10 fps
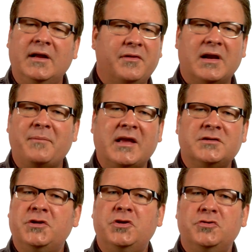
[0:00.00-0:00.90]
Then I'm
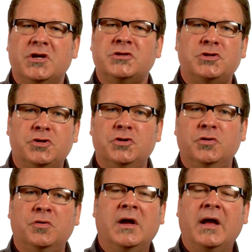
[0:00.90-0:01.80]
asking you just to
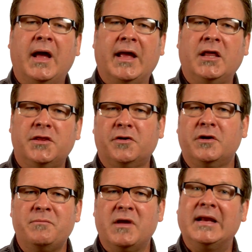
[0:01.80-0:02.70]
do a
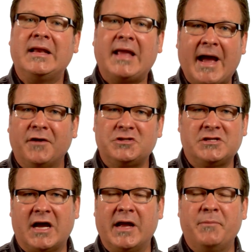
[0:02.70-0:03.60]
30-minute couch
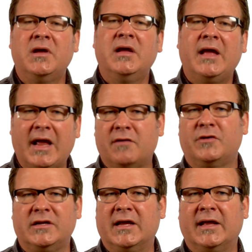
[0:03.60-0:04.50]
time
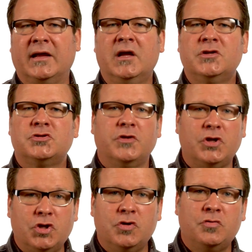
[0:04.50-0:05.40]
every day so that
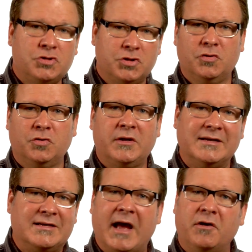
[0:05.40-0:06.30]
you two
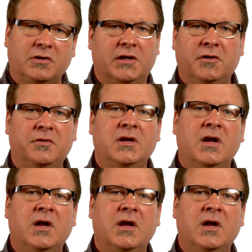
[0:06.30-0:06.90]
can download